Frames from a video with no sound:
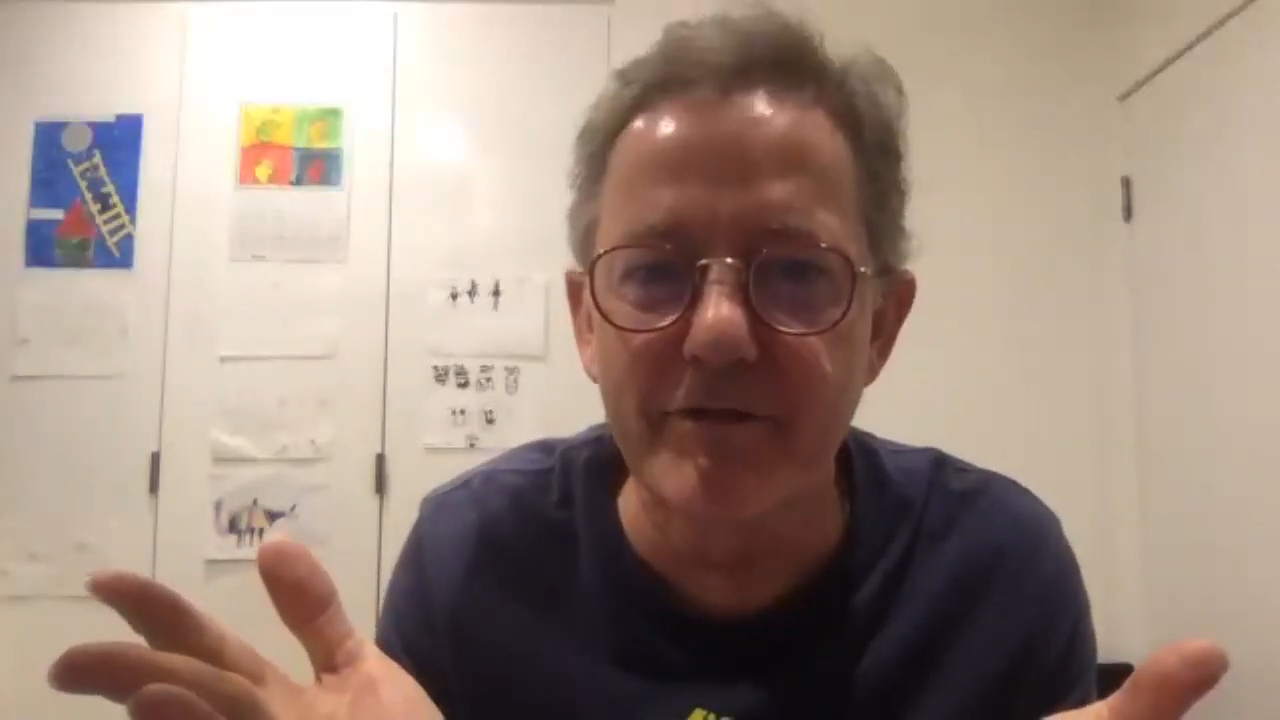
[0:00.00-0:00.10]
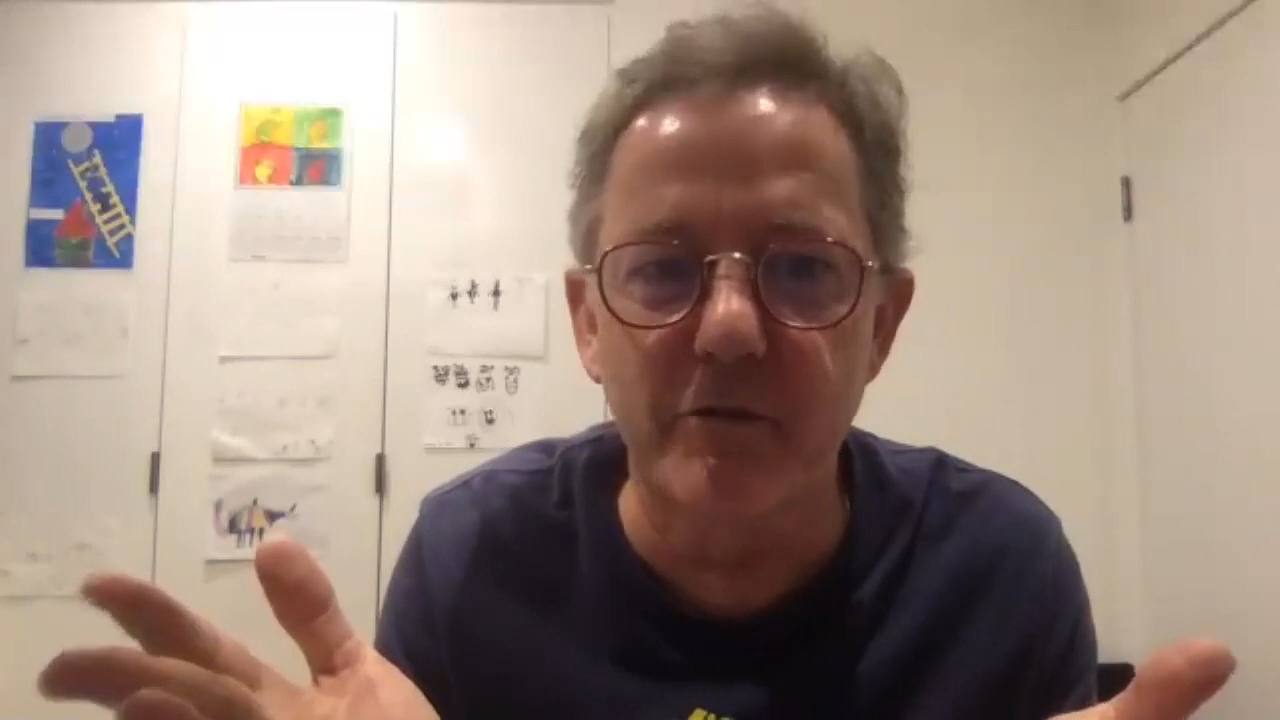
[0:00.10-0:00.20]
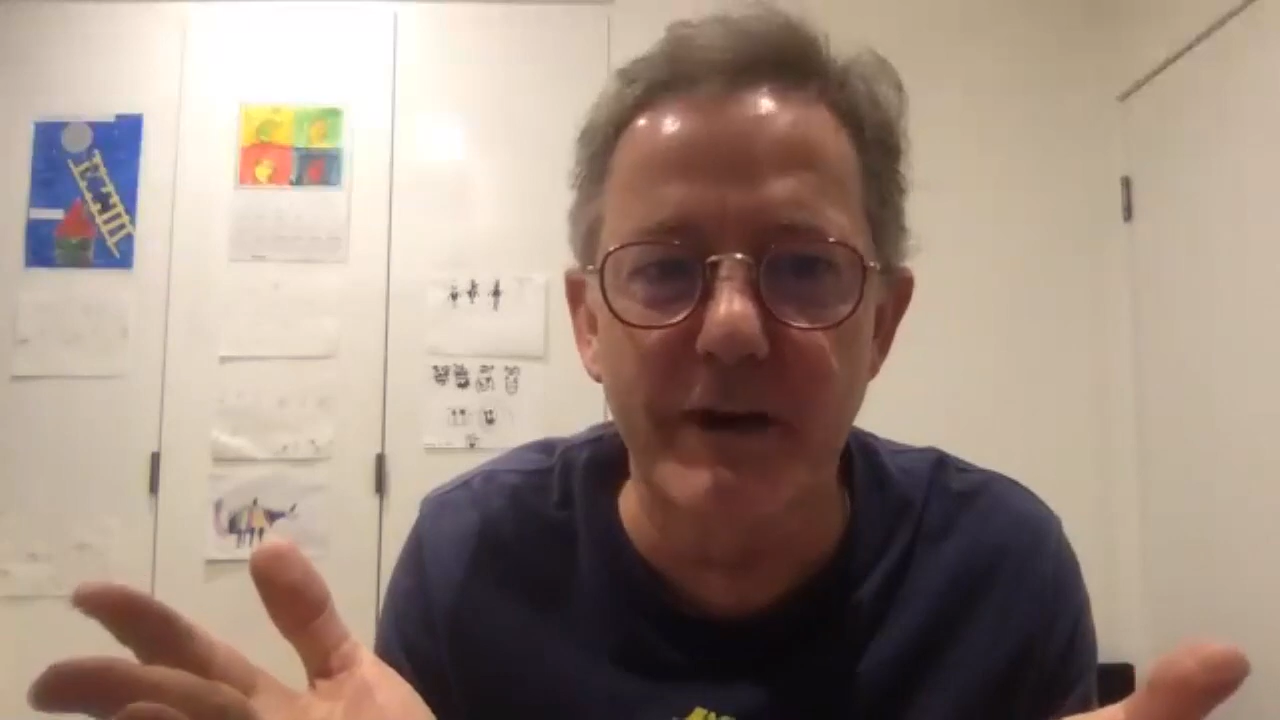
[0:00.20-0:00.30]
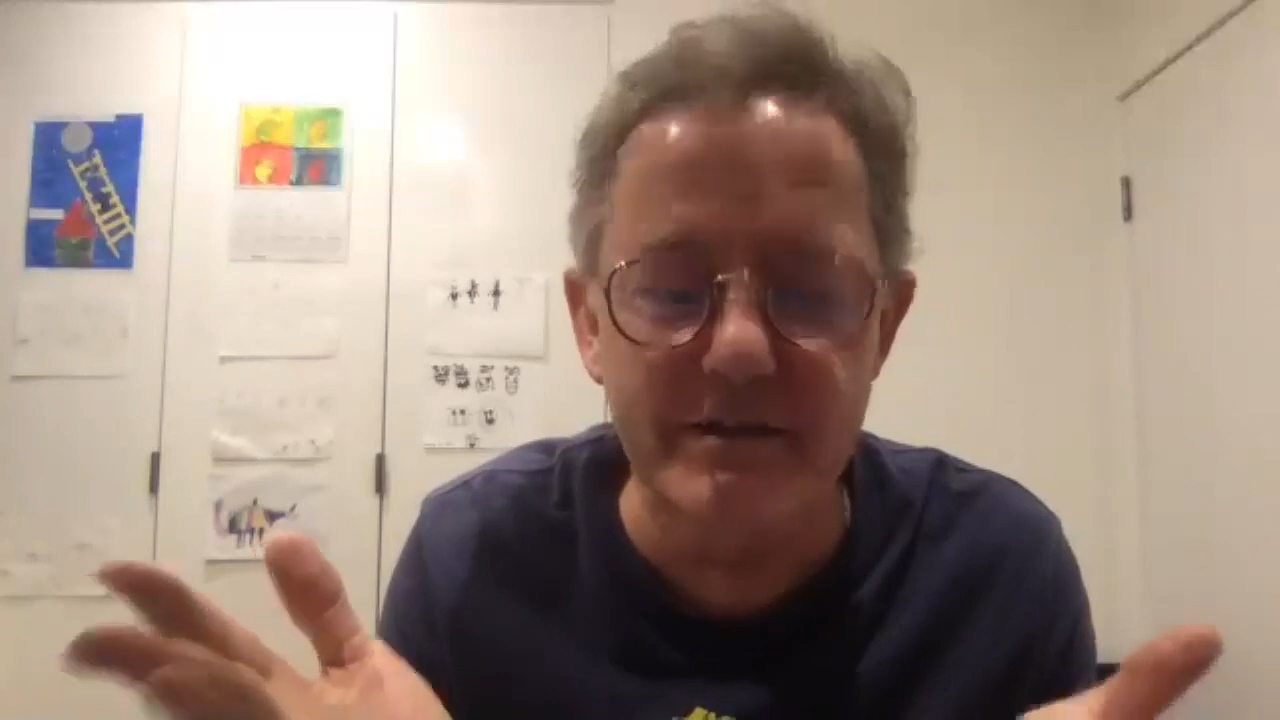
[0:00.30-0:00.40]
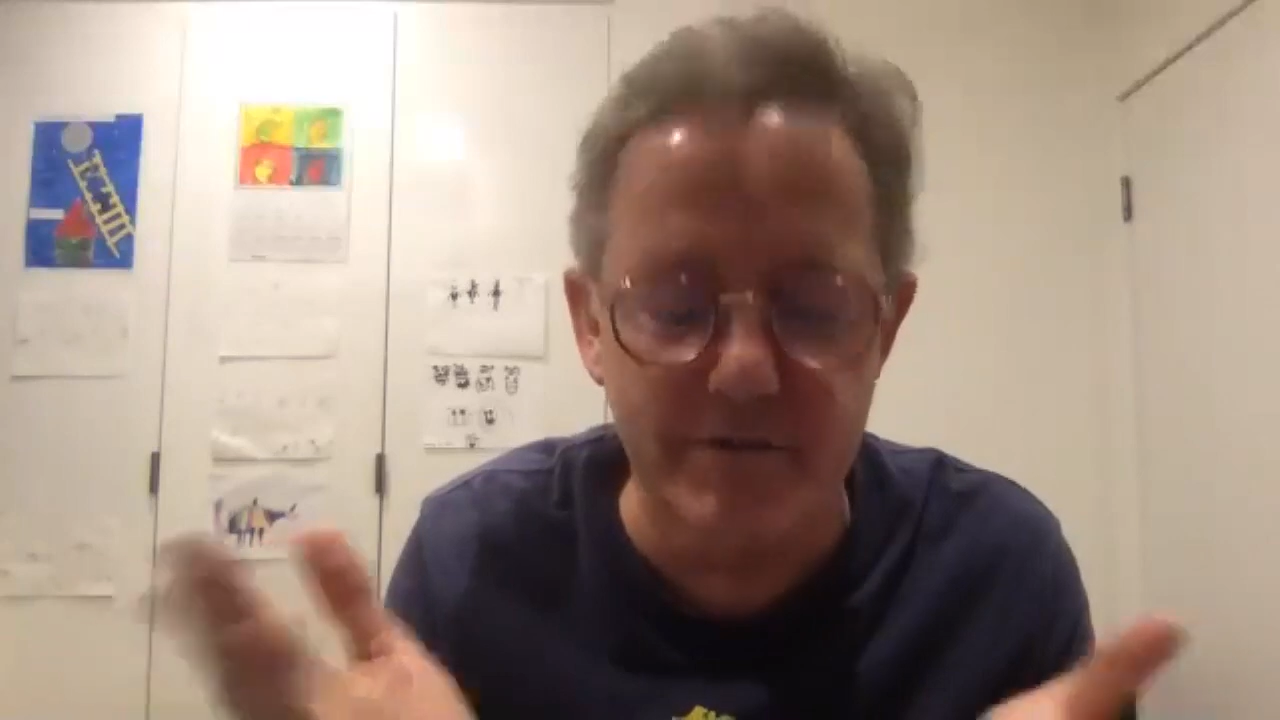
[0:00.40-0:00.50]
the
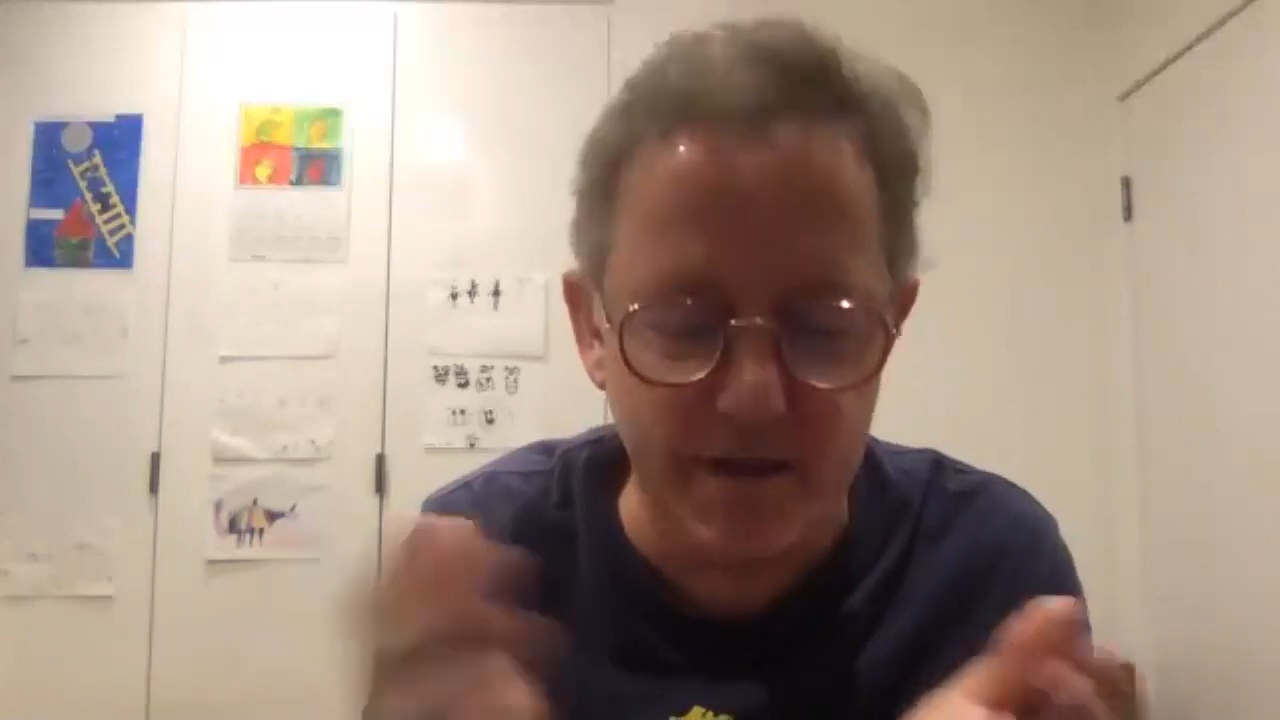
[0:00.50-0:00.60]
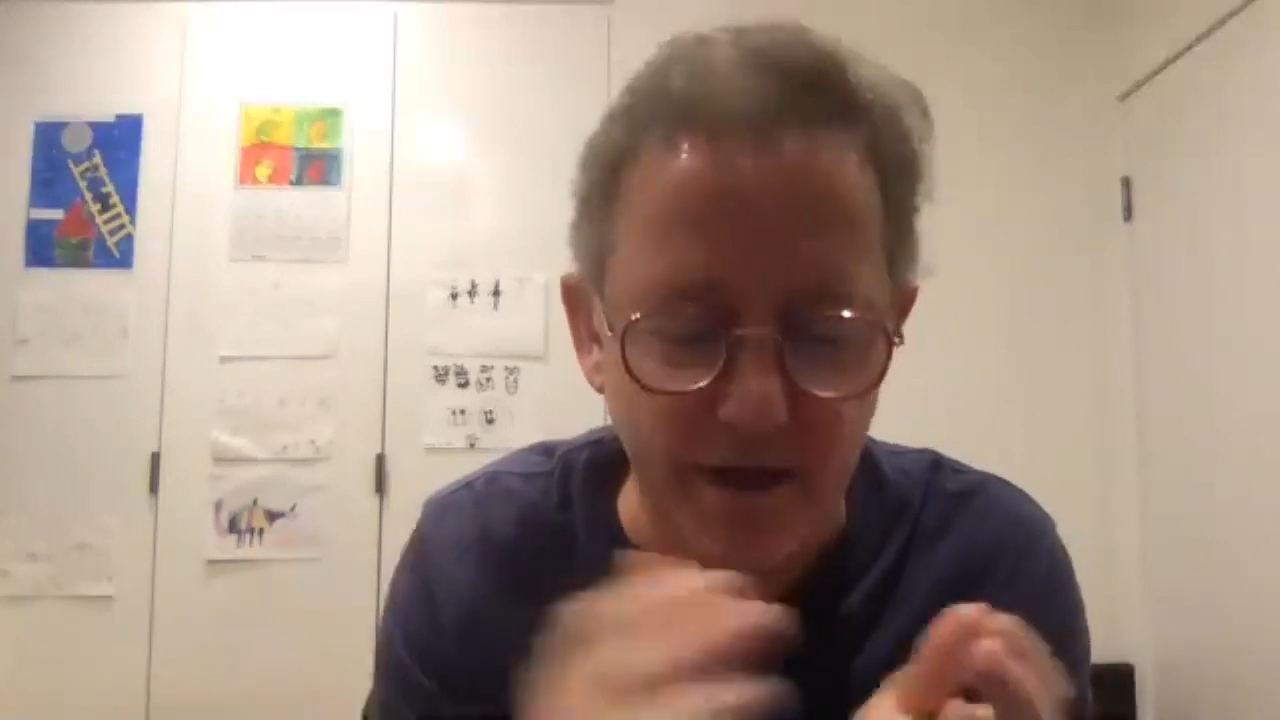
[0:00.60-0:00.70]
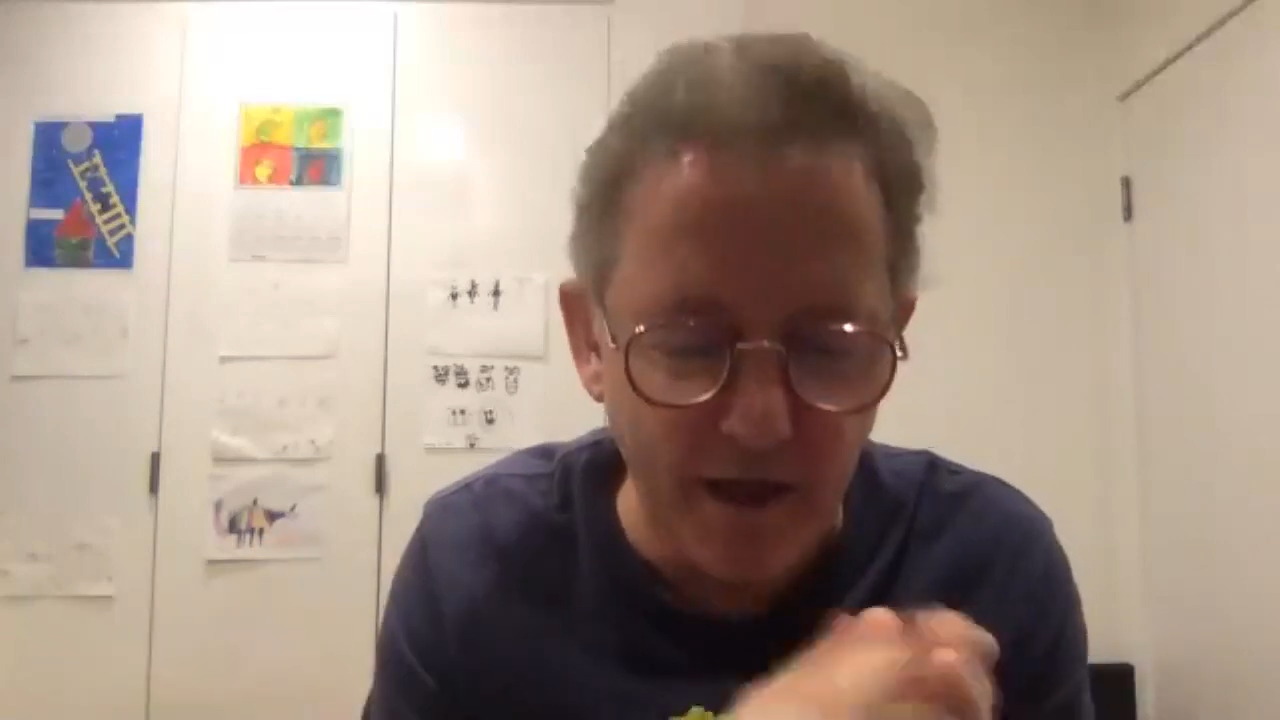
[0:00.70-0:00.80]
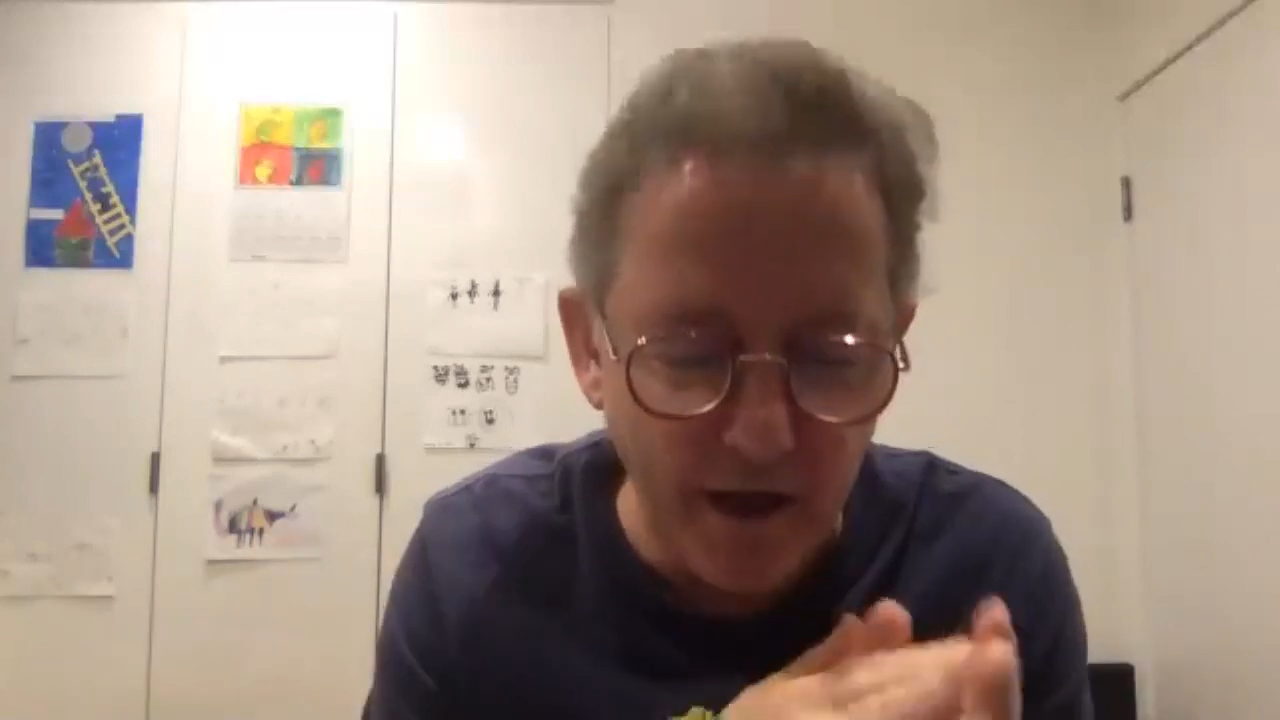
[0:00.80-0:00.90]
rest of it